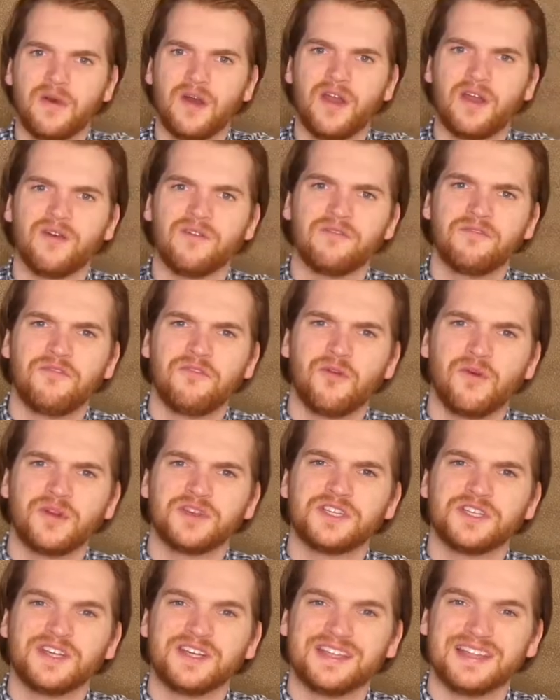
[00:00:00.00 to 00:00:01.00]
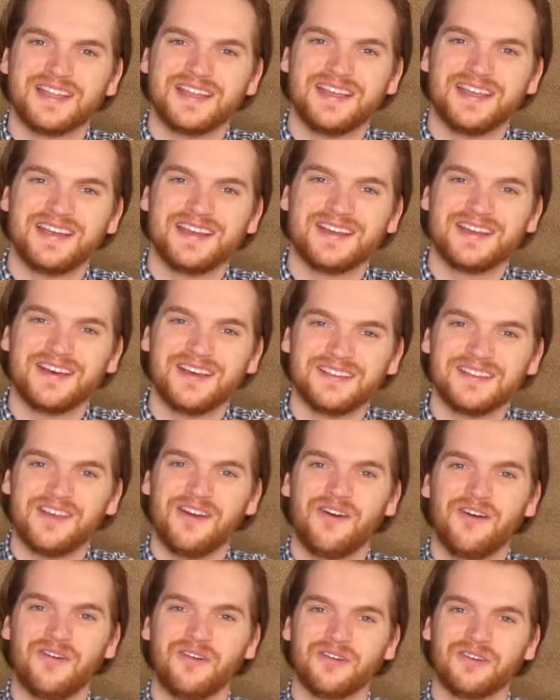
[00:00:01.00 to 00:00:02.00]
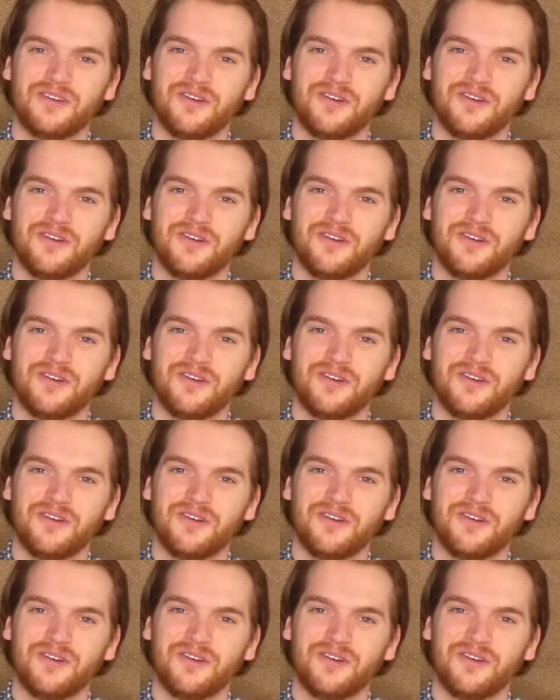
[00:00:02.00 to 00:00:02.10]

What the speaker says: But unfortunately, not all